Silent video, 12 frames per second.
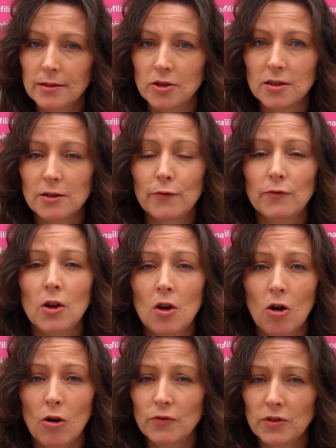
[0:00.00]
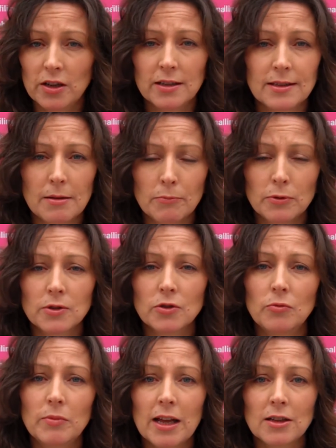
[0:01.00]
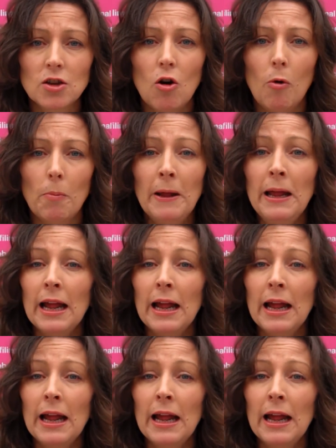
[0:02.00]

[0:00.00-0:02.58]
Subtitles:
It's just often a simple scoop neck top